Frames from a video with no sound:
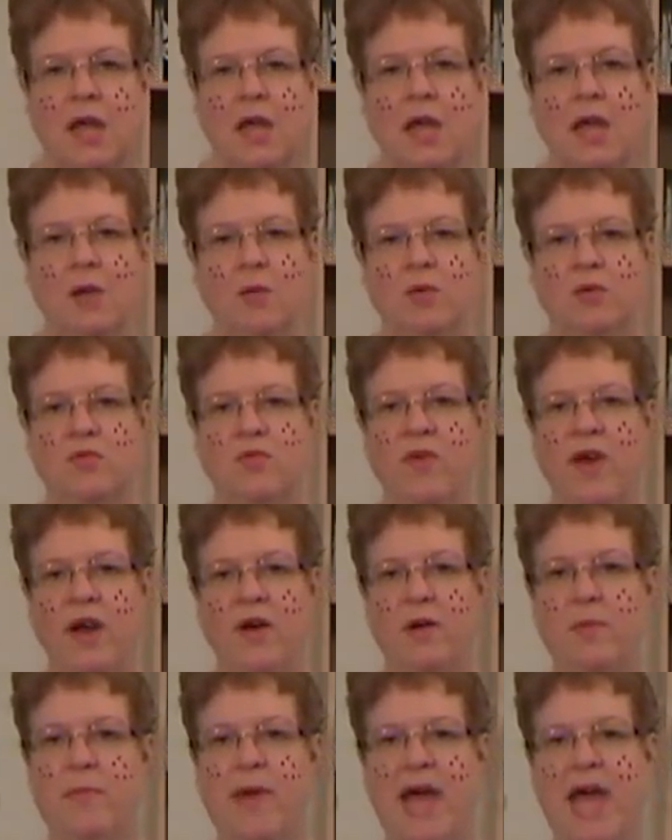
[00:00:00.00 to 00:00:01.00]
It was
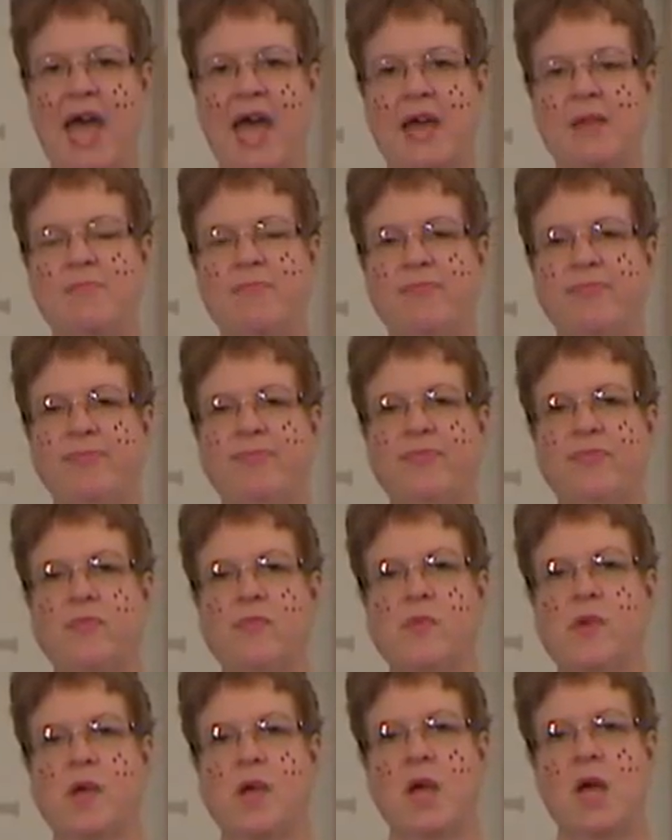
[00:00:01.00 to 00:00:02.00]
very bad.
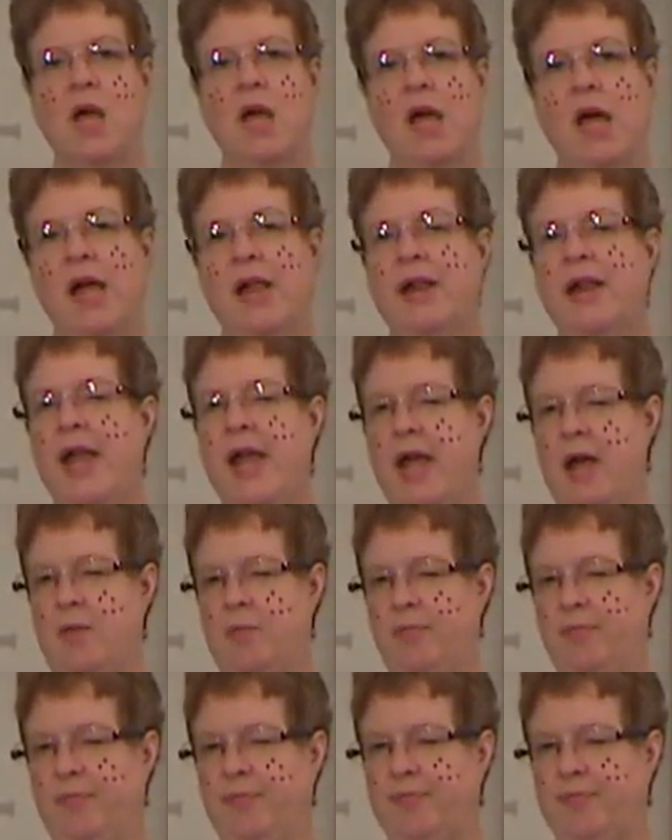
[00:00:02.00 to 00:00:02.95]
Now,